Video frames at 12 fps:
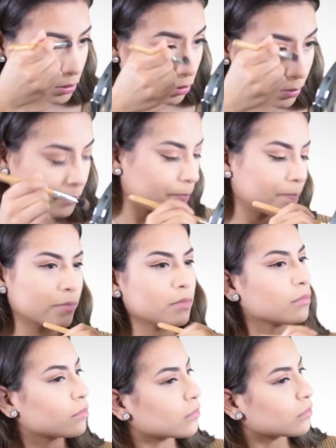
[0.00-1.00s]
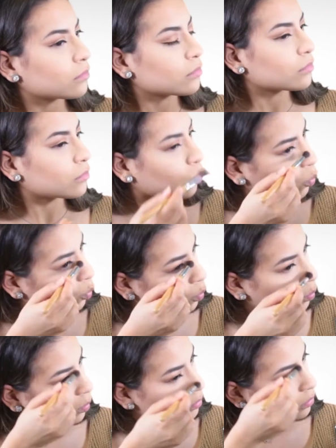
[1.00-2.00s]
And now I'm just going to be contouring my
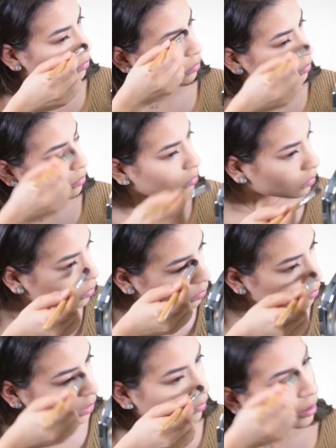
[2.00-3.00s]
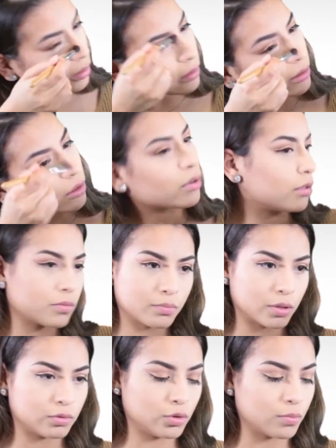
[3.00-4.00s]
nose, and I just use any, or you
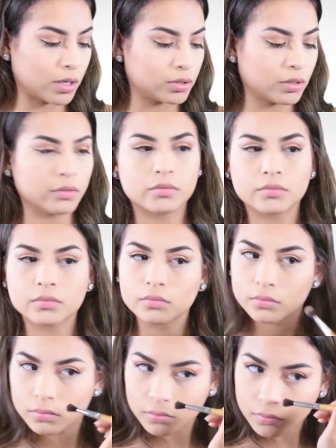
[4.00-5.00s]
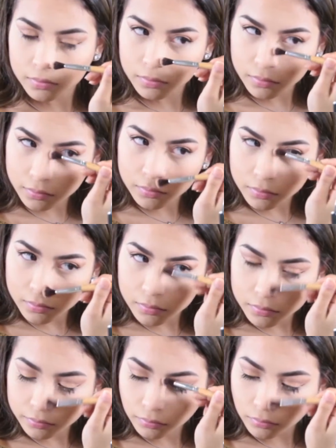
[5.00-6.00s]
could use a crease brush or
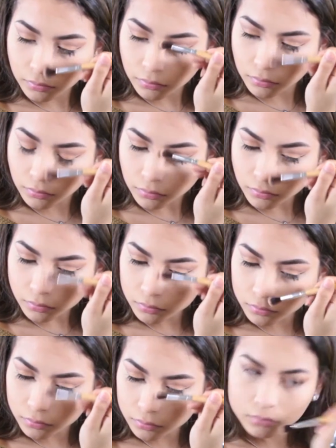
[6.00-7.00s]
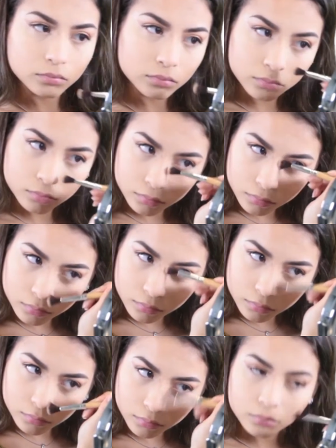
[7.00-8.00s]
I guess a contouring brush,
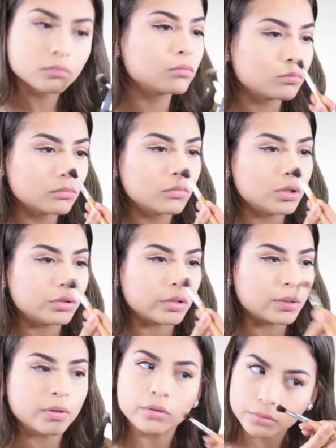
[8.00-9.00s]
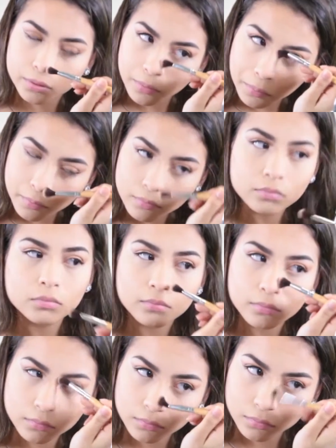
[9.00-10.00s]
and I'm just contouring my nose
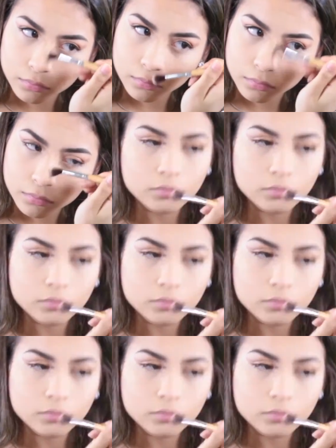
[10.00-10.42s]
in a